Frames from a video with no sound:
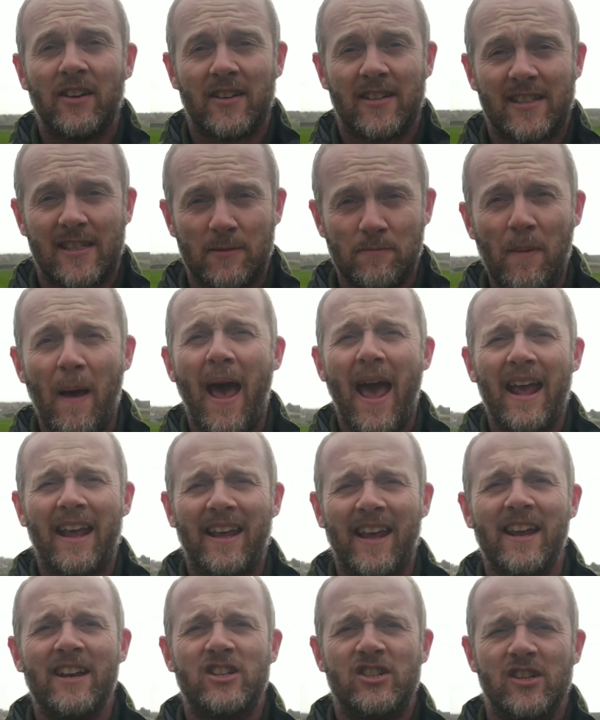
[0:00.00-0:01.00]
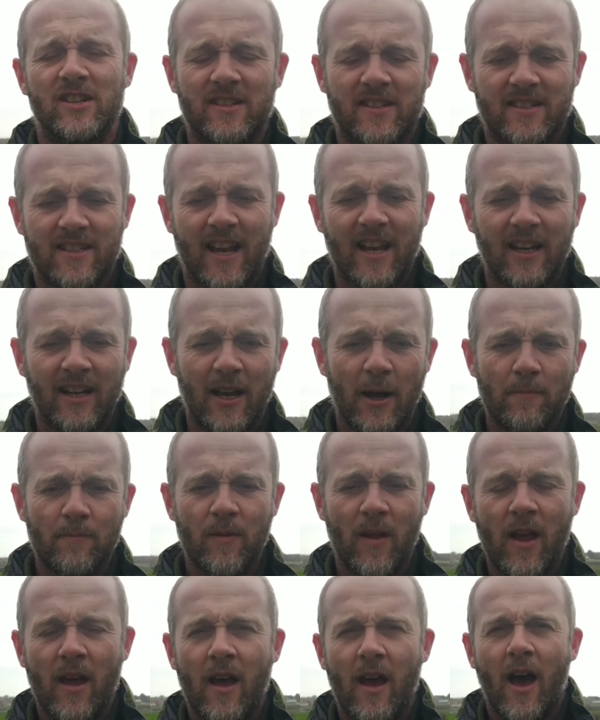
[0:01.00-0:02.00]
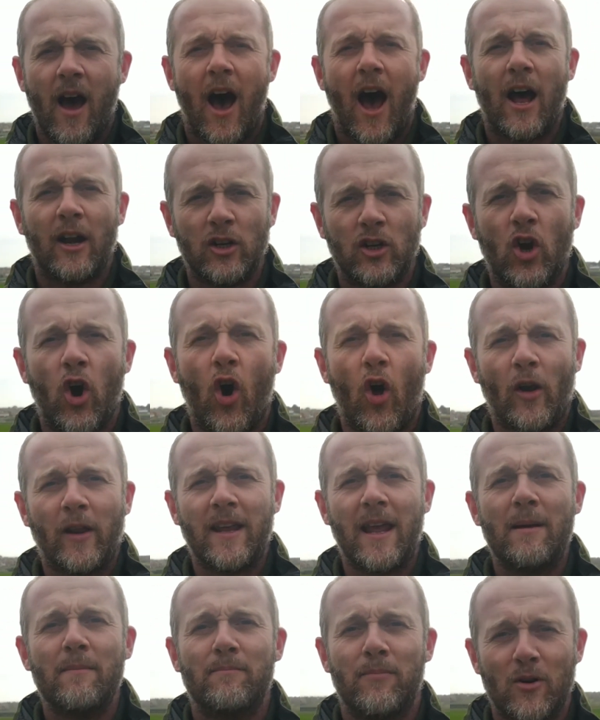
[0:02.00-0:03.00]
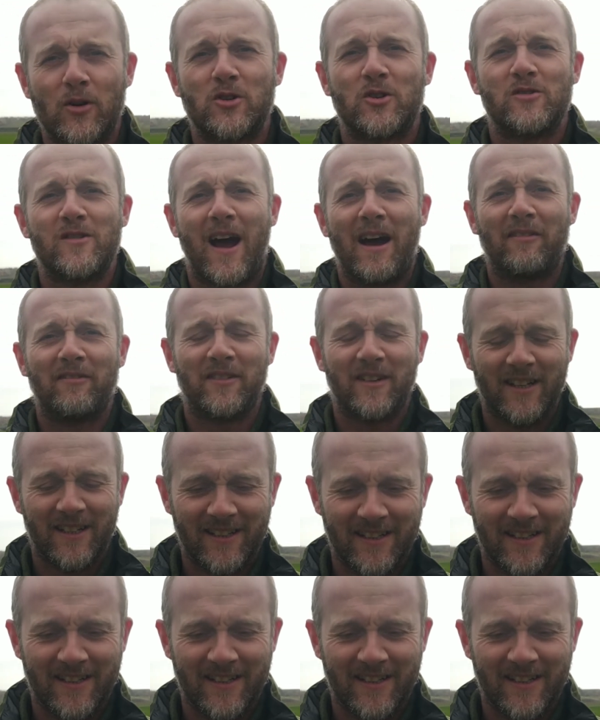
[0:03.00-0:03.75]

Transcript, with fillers: a spare kitchen sink, and calling it bushcraft.